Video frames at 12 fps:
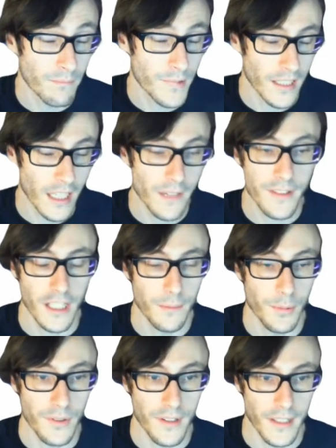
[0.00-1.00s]
saliva
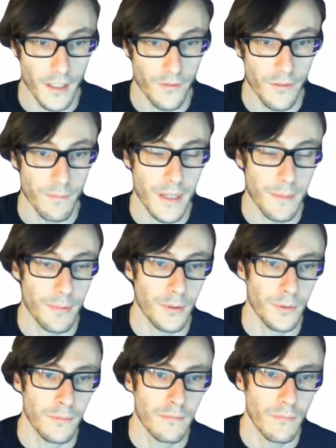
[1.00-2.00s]
samples that they got from
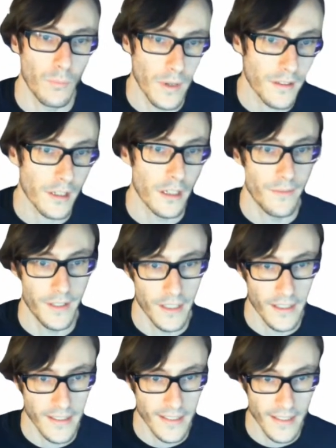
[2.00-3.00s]
people with
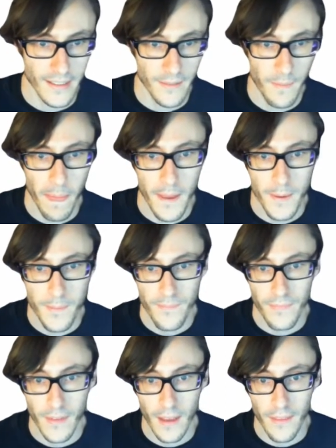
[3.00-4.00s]
COVID-19,
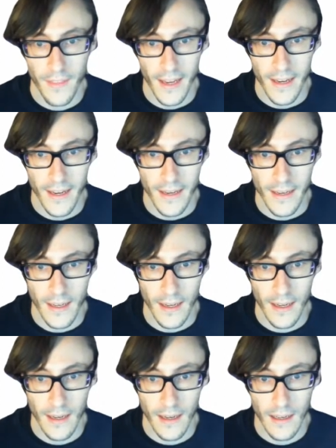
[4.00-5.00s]
they
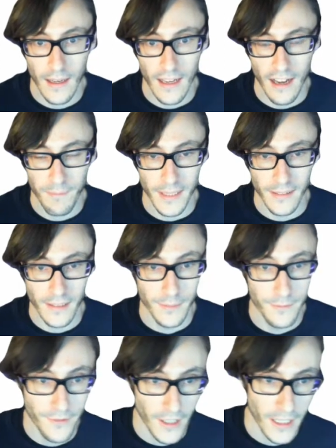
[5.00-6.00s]
have been
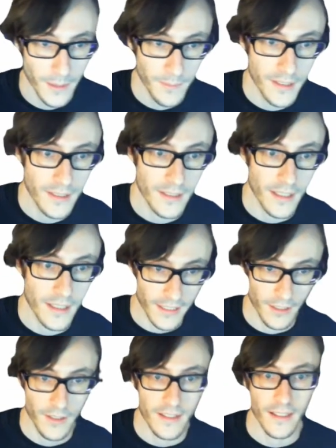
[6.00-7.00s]
confirmed
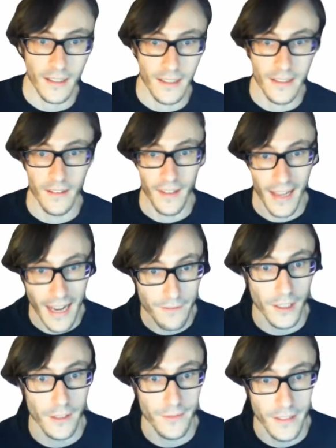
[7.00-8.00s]
diagnostically that they
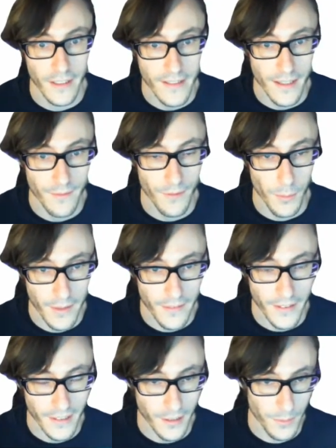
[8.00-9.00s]
have COVID-19 for one
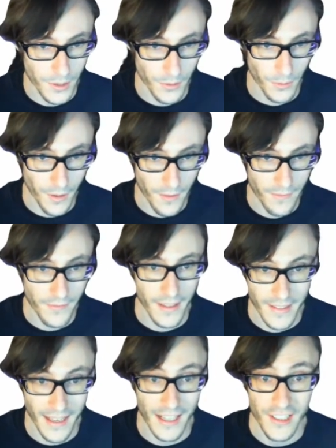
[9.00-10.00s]
thing, so we're sure that
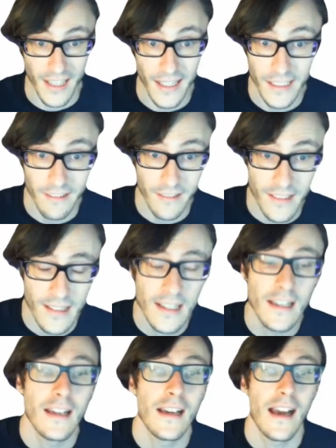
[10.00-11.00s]
it's actually accurate.
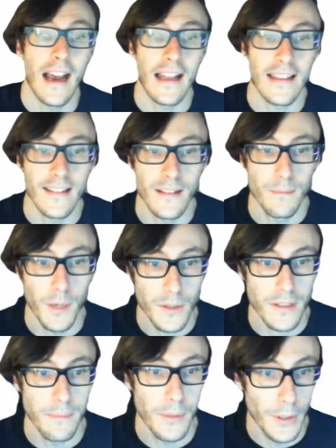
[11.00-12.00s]
And
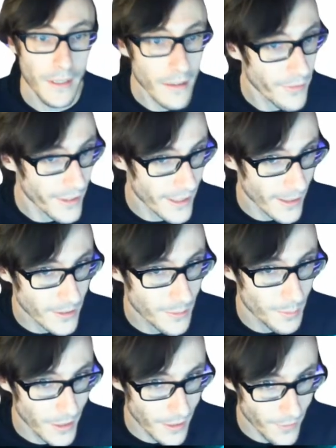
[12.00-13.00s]
most importantly, for the dog's
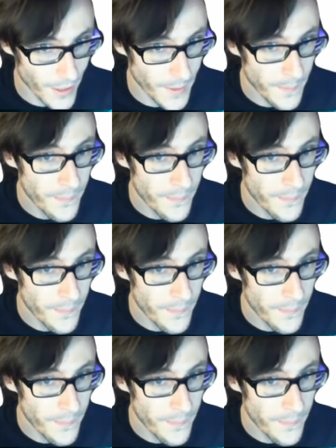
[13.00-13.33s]
point of view,